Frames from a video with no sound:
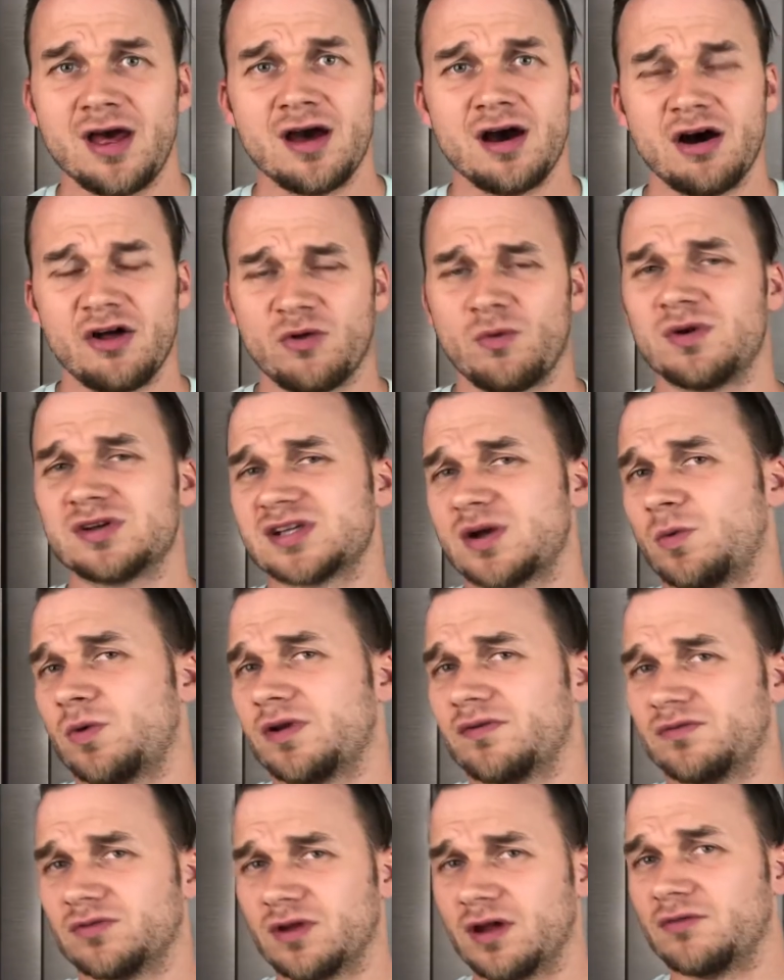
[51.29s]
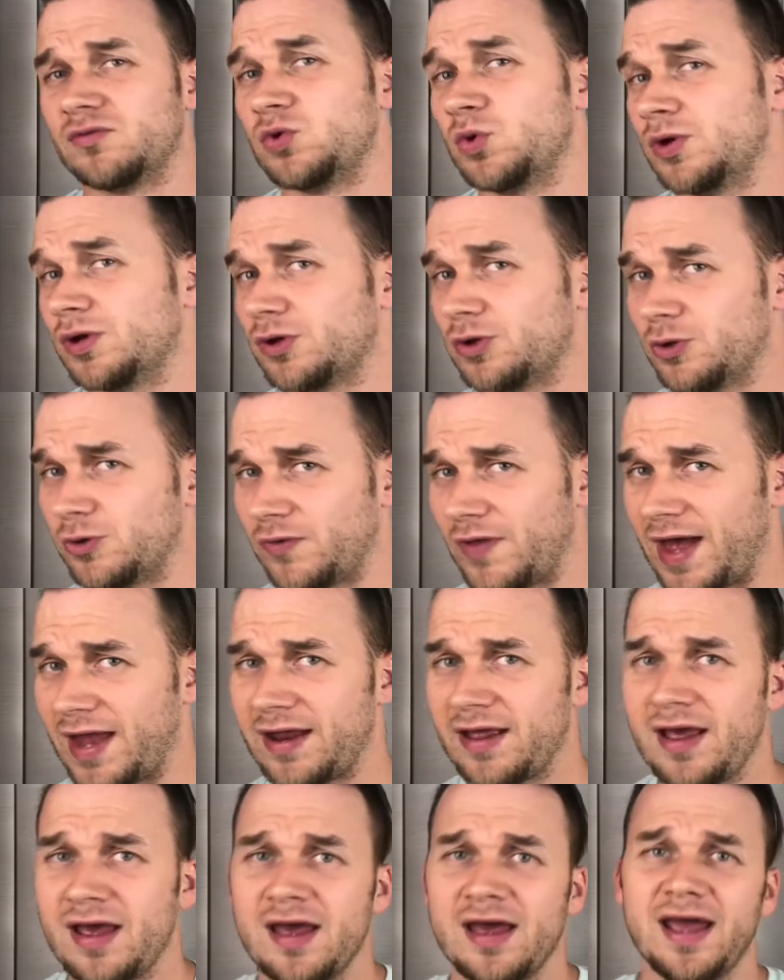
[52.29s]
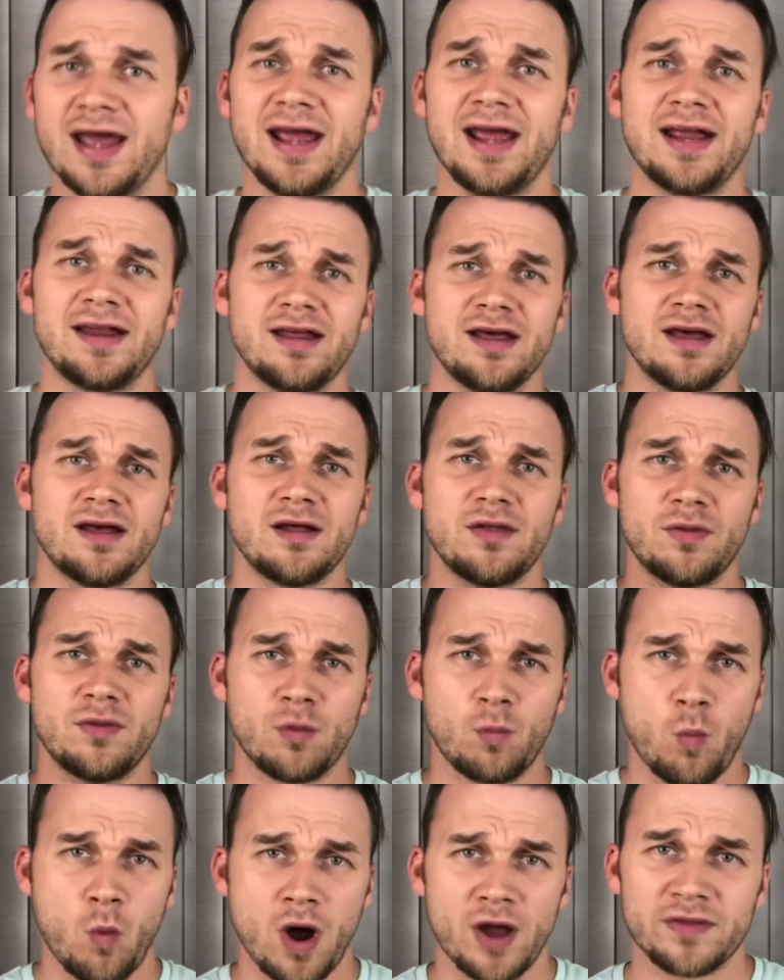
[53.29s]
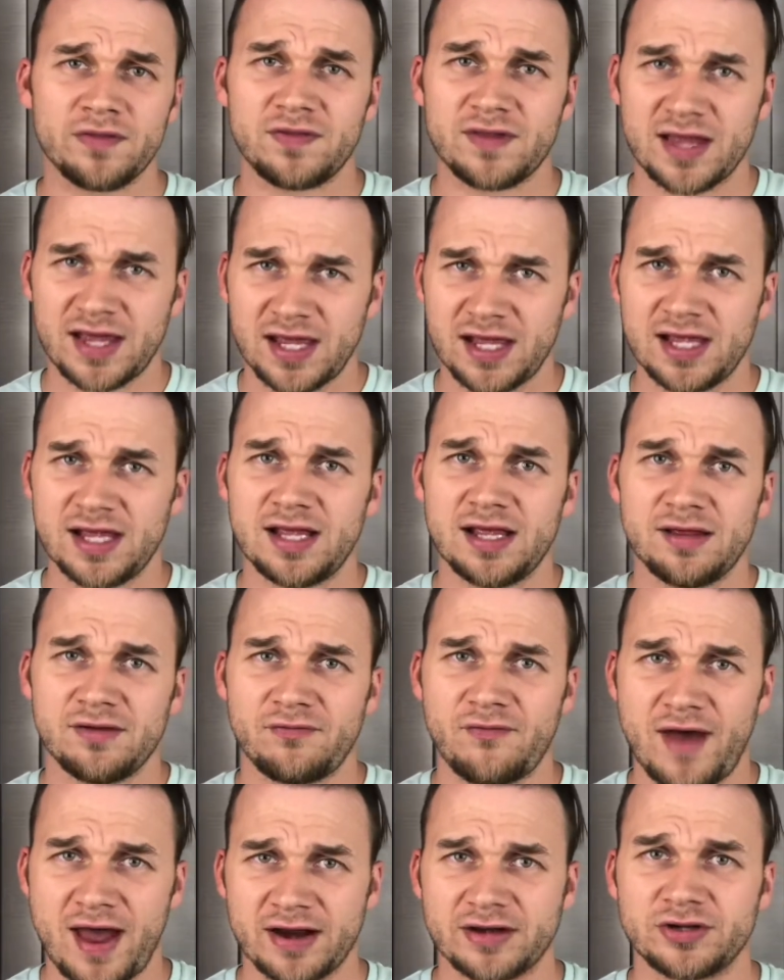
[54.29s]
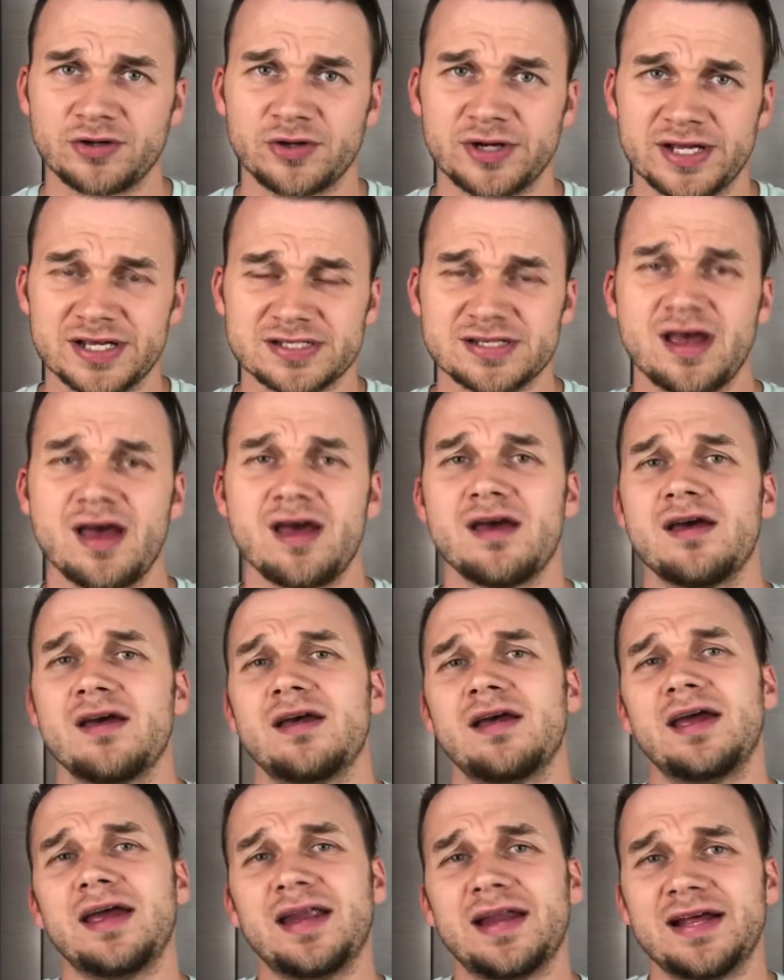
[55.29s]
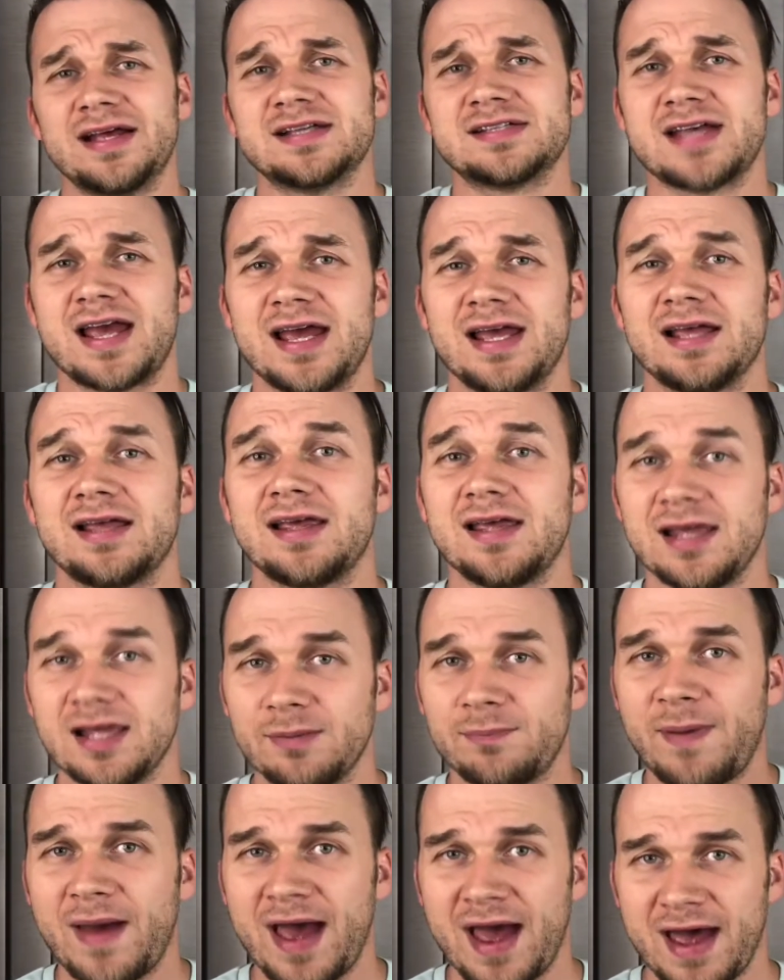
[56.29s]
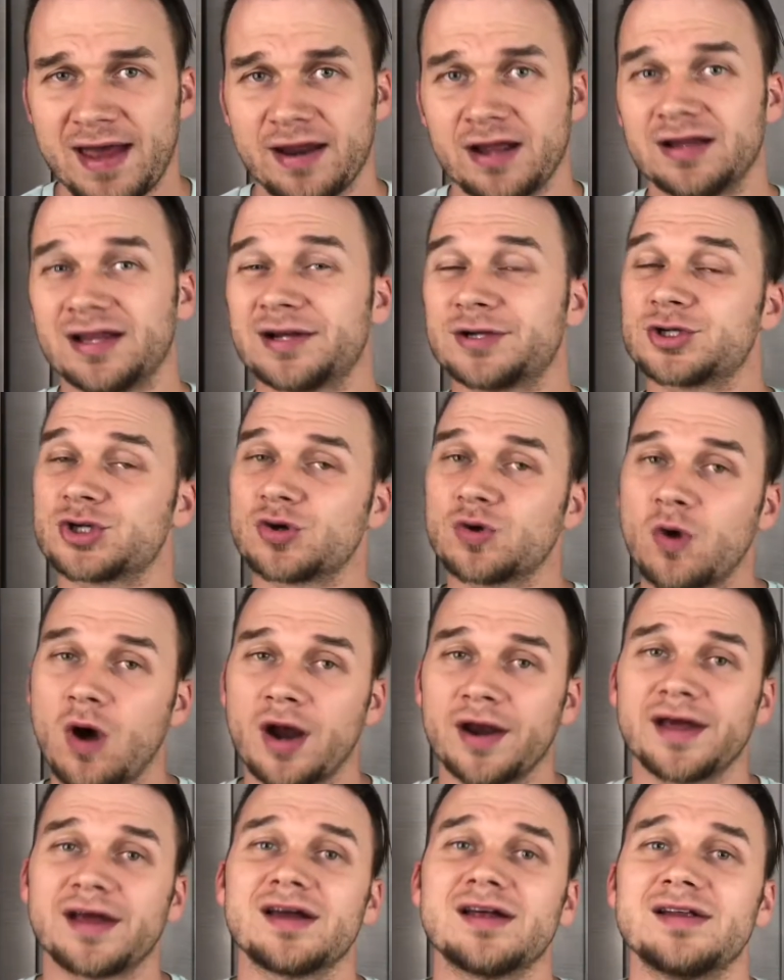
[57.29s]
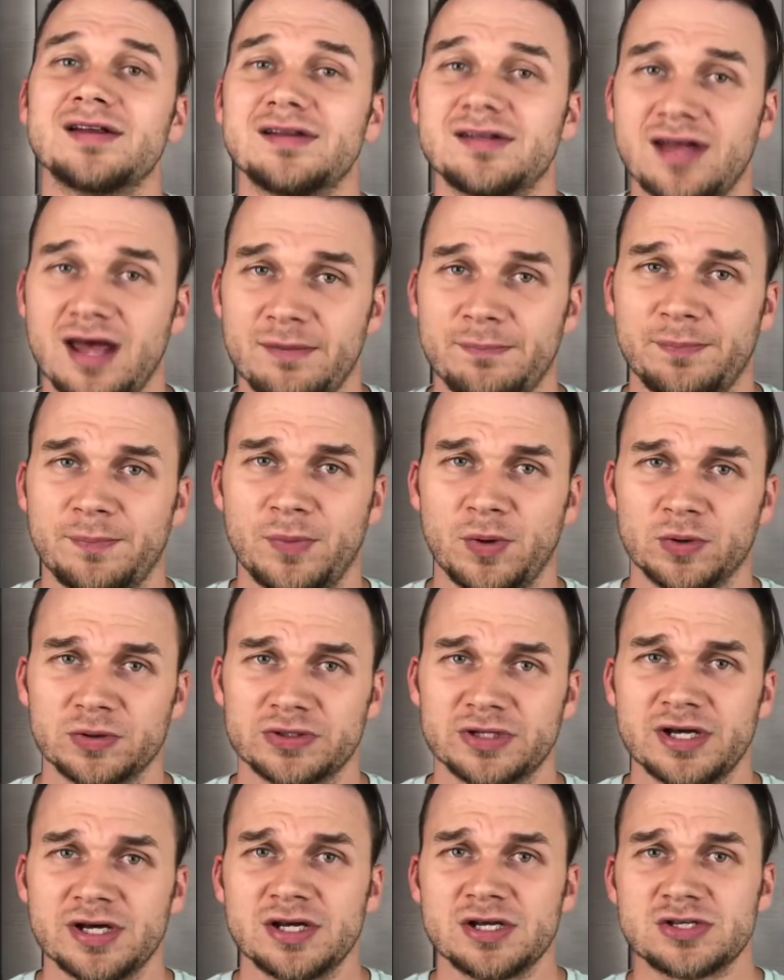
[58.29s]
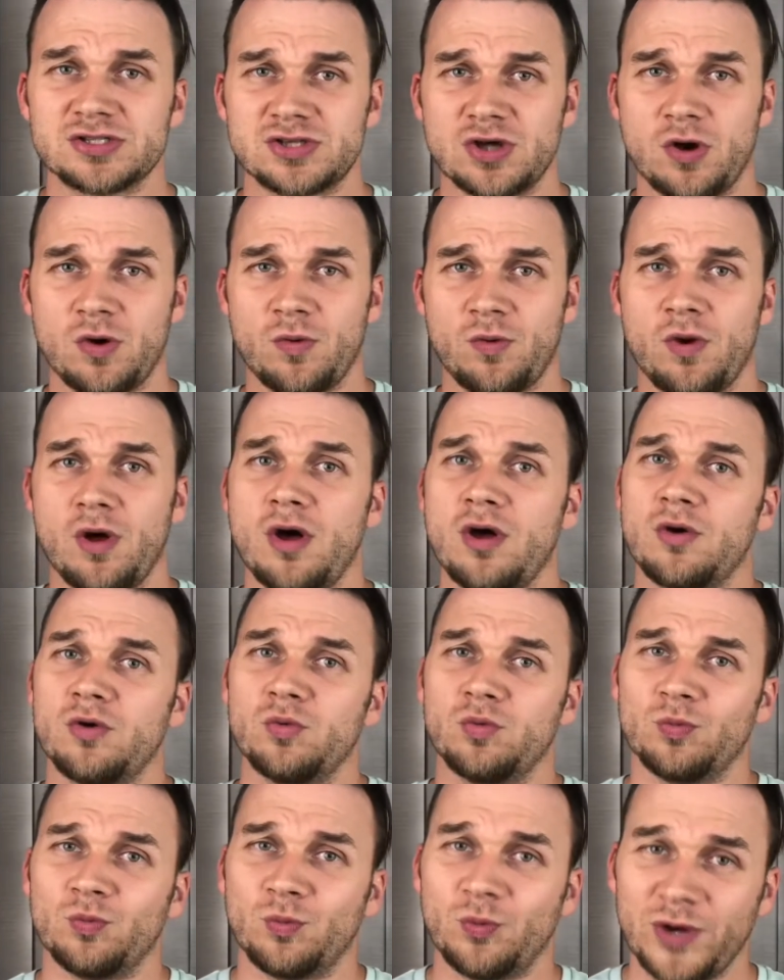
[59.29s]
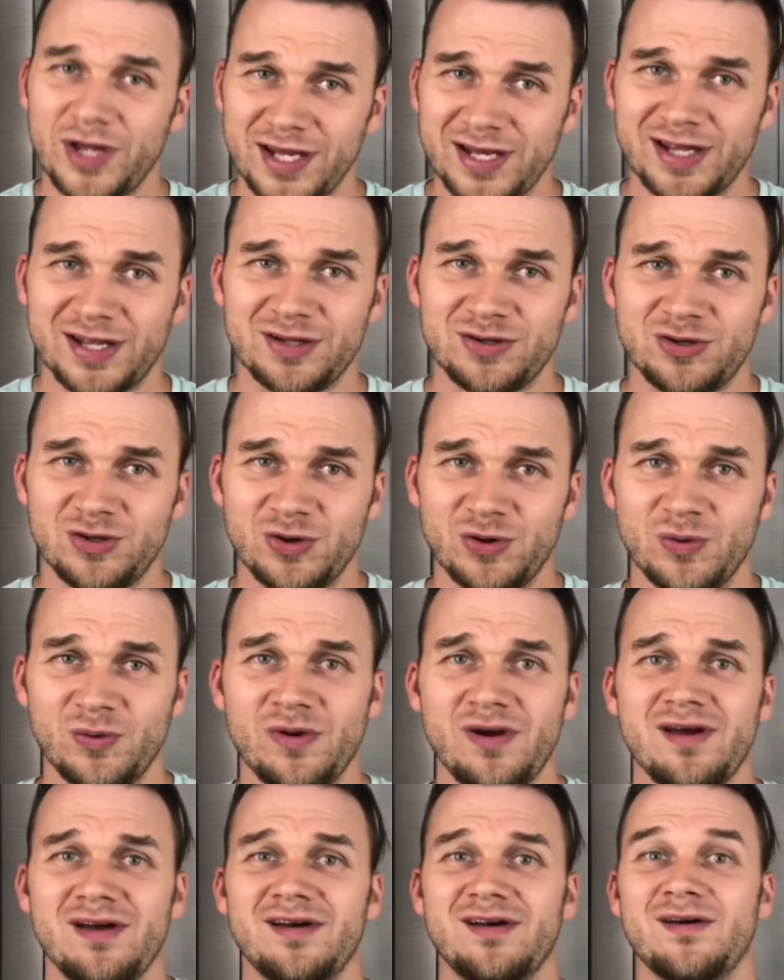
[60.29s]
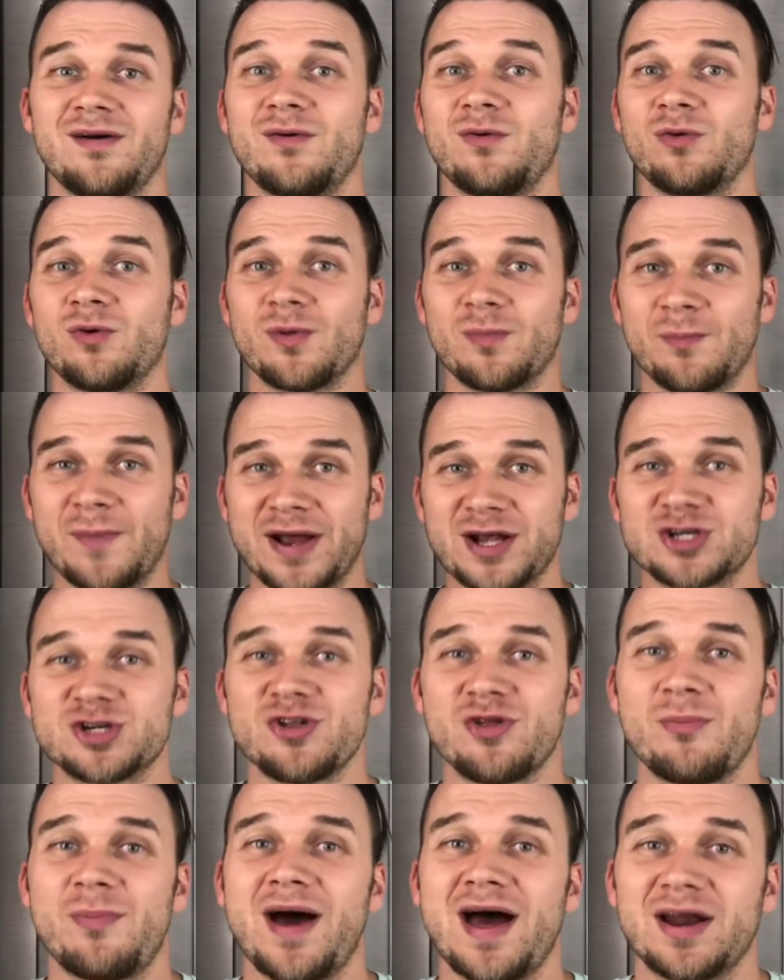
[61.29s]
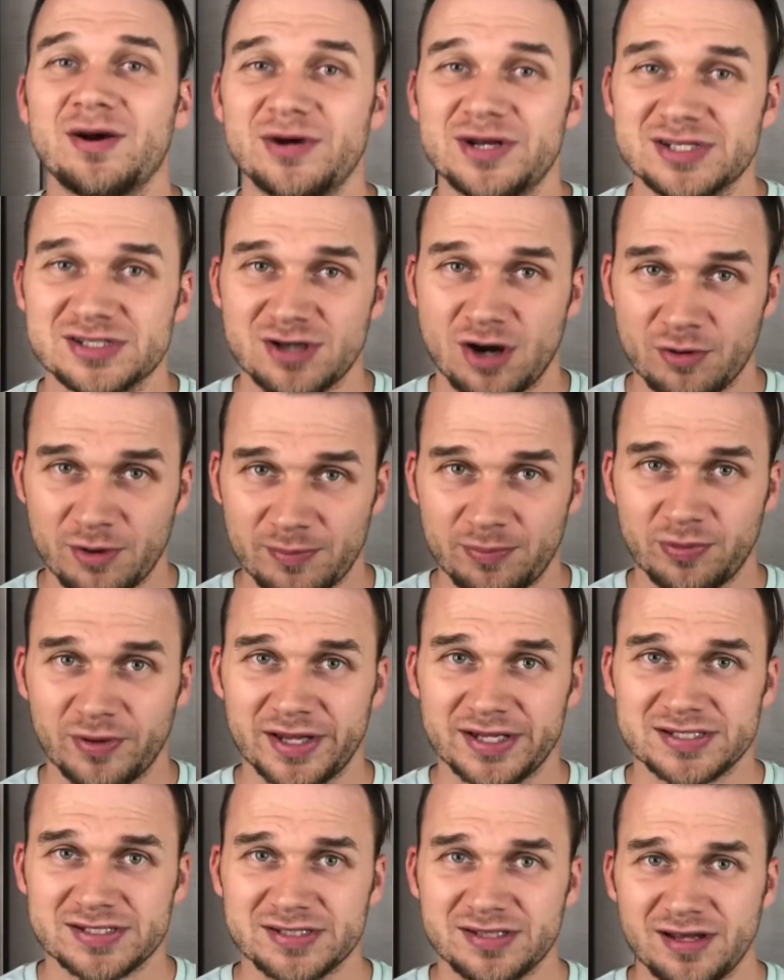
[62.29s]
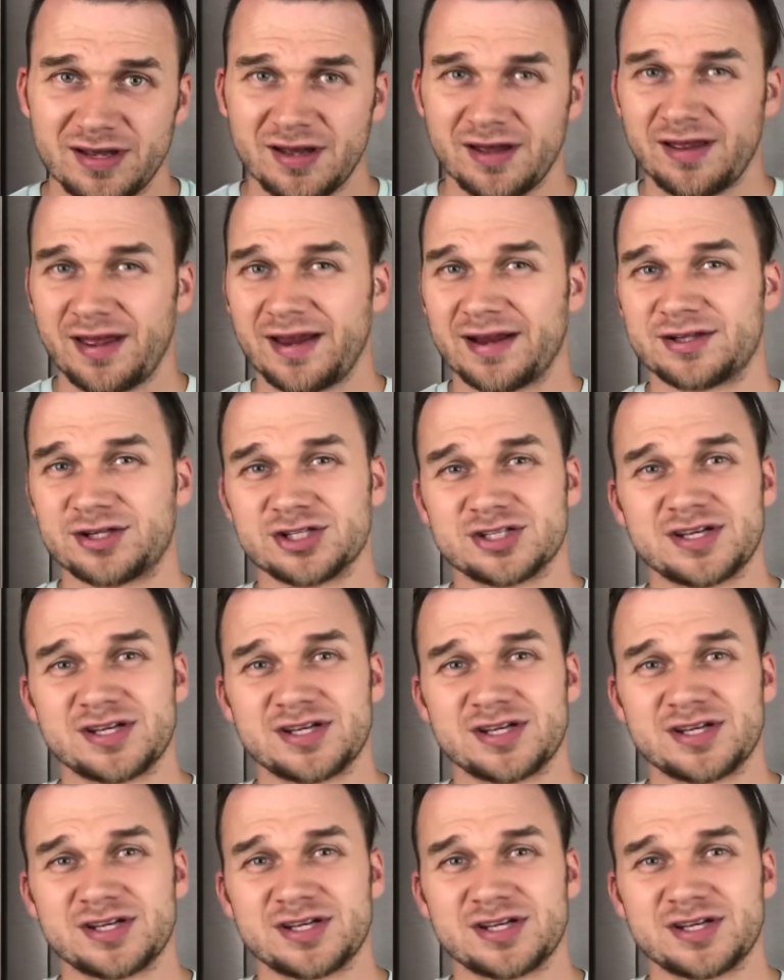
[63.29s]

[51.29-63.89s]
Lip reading: Otherwise, I would have loved to include that. And the one key factor is it is a keypad electronic deadbolt, so we need to make sure the batteries are replaced. It just